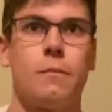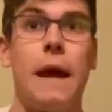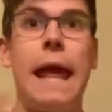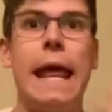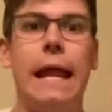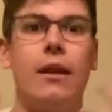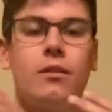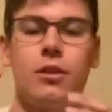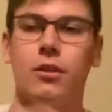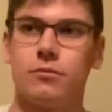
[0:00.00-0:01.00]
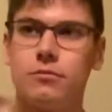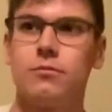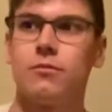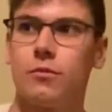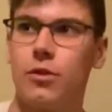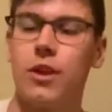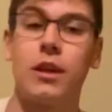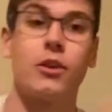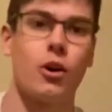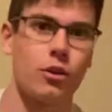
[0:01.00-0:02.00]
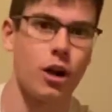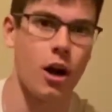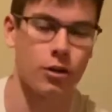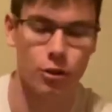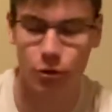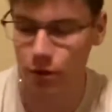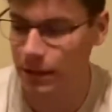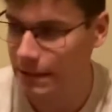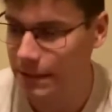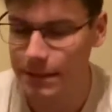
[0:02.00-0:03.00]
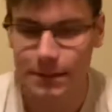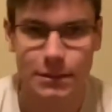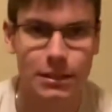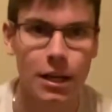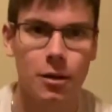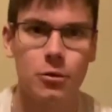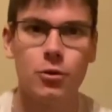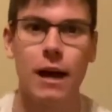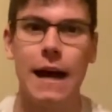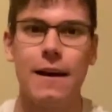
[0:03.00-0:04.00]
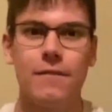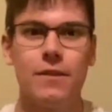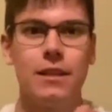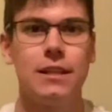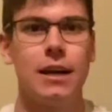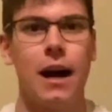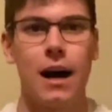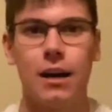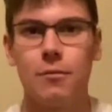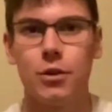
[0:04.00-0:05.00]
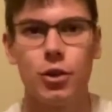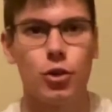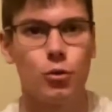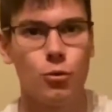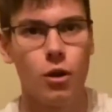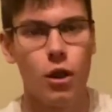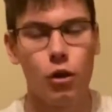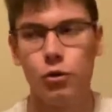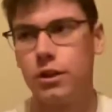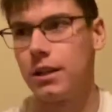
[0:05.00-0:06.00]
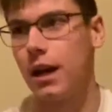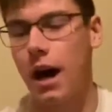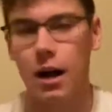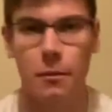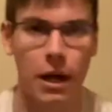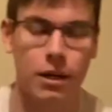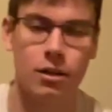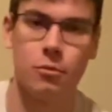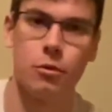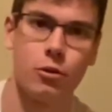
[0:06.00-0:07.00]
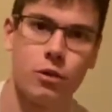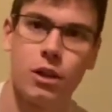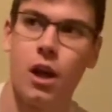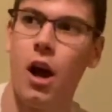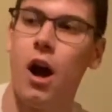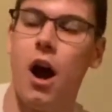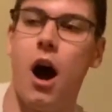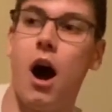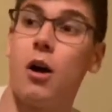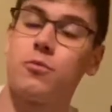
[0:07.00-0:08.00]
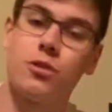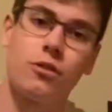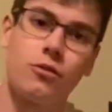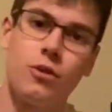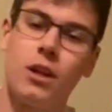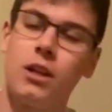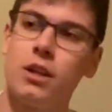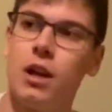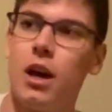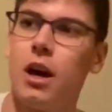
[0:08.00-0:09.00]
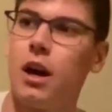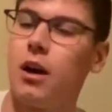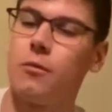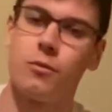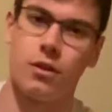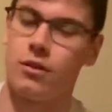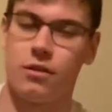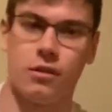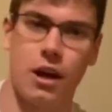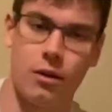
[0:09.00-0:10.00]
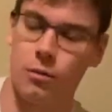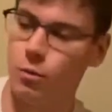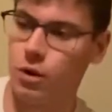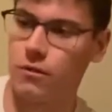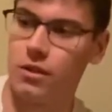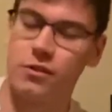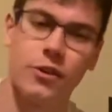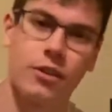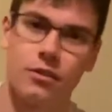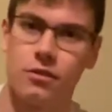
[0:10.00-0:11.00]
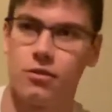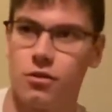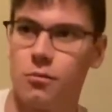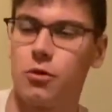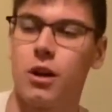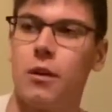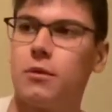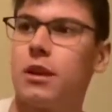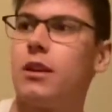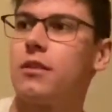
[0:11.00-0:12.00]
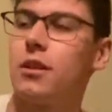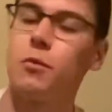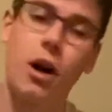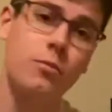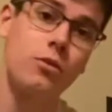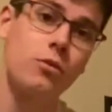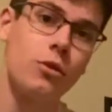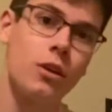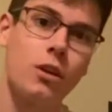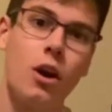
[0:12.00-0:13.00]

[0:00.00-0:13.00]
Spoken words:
thing going on currently. You have the time to learn it. I ended up learning options trading, and this is not one of these things. This is just a more complicated example. Options trading